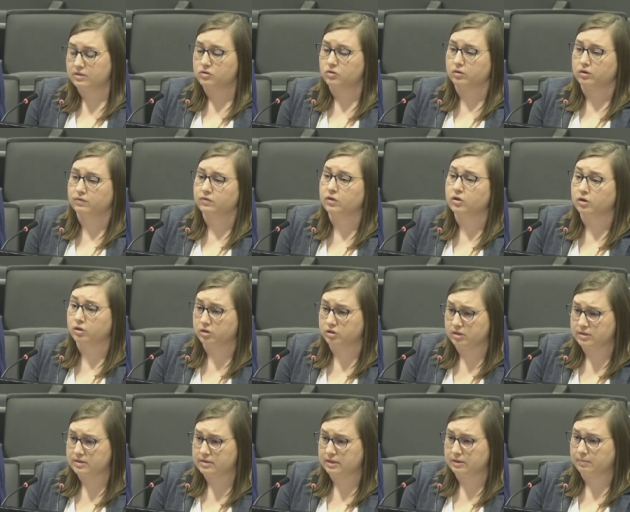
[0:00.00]
is sort of the
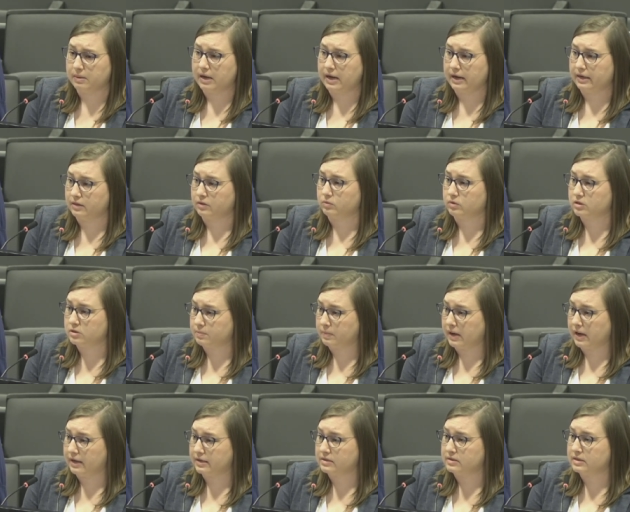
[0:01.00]
urgency behind the
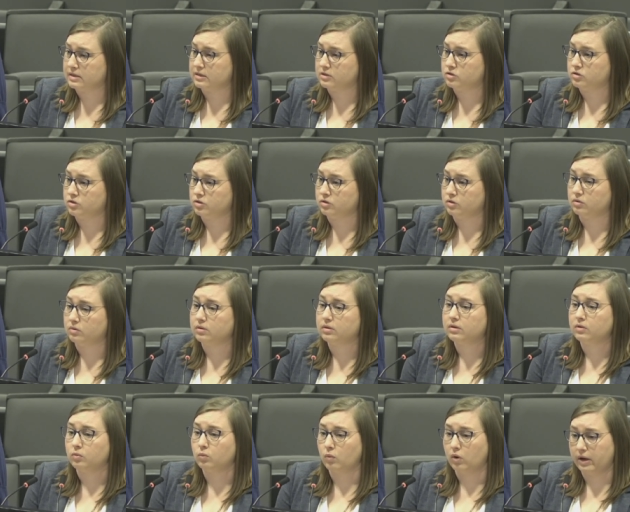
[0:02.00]
response, is to,
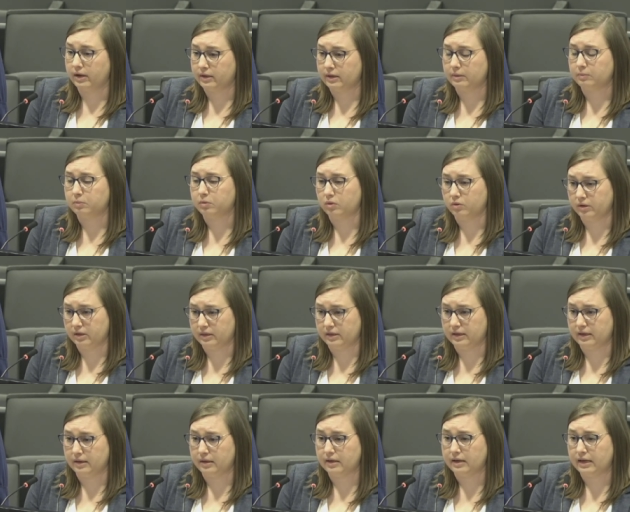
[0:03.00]
one, employ
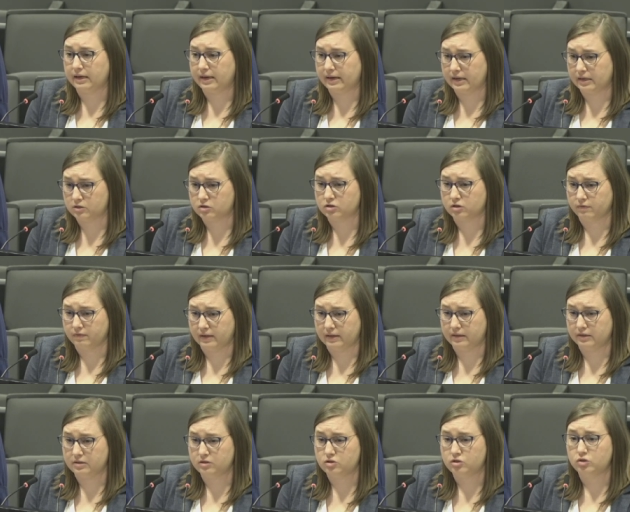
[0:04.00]
the enhanced
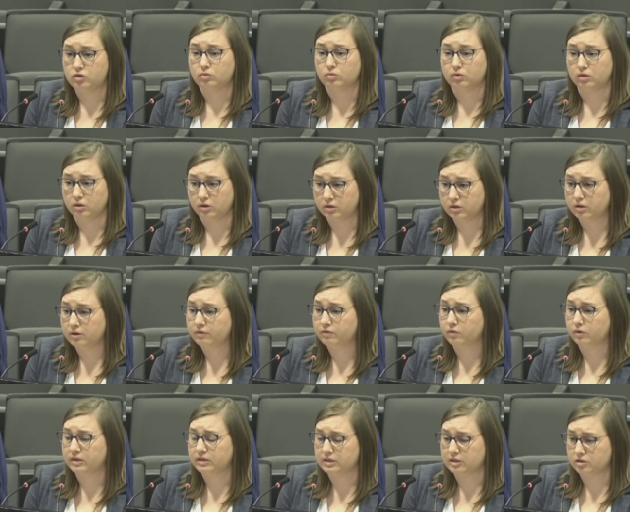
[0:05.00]
surveillance to look
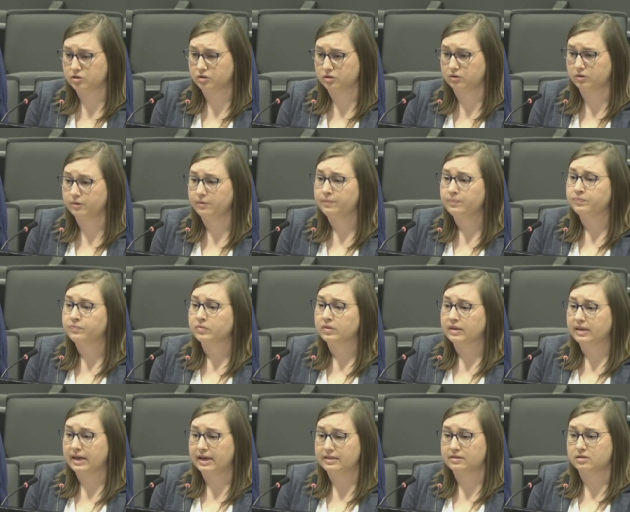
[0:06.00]
for additional
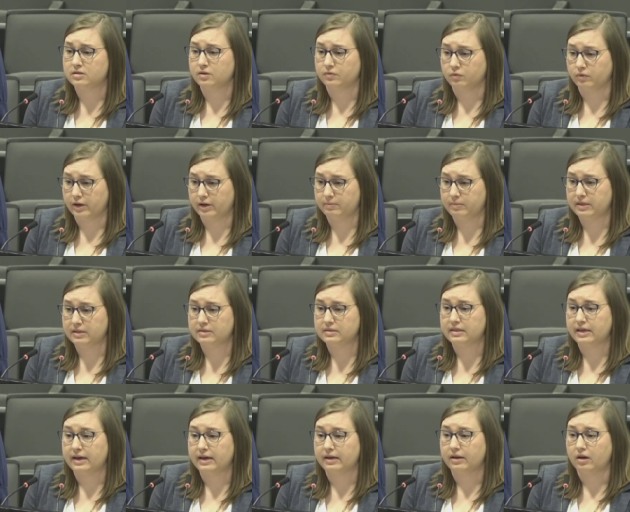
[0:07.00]
cases of rabies
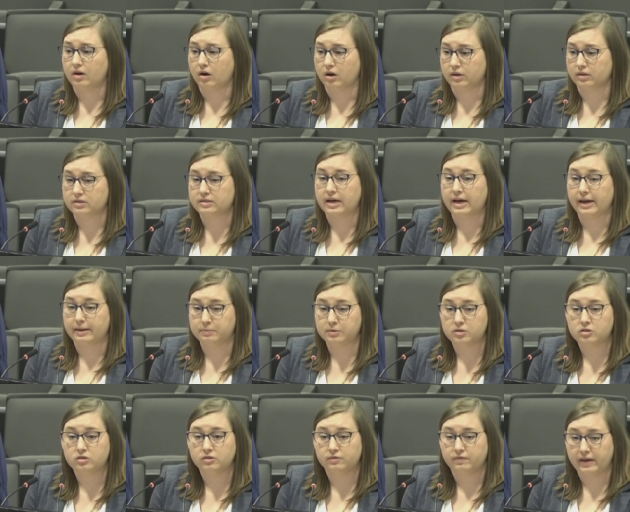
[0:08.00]
that are typed
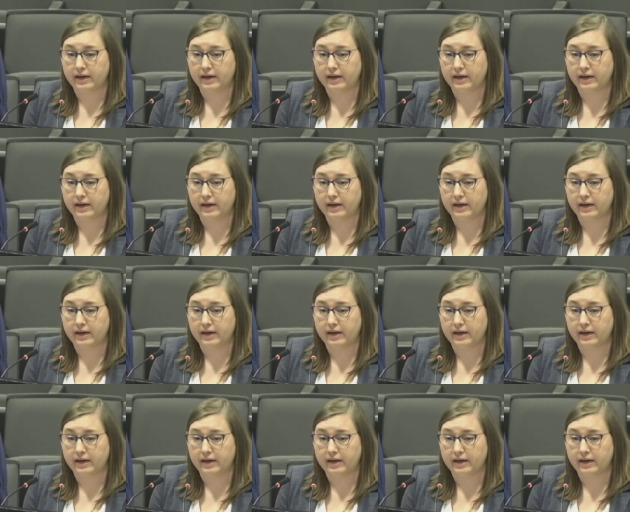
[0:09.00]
